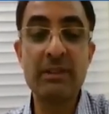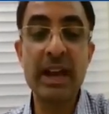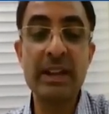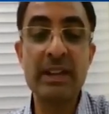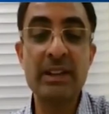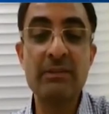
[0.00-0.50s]

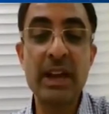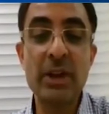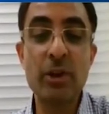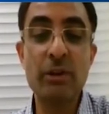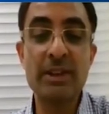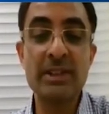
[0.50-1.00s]
the
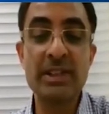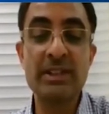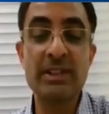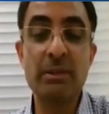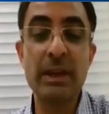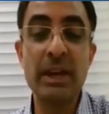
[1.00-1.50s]
value of
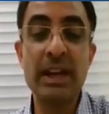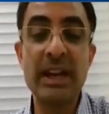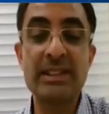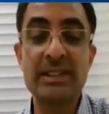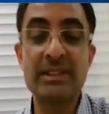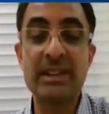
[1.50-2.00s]
assessing B
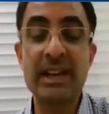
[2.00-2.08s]
lines as a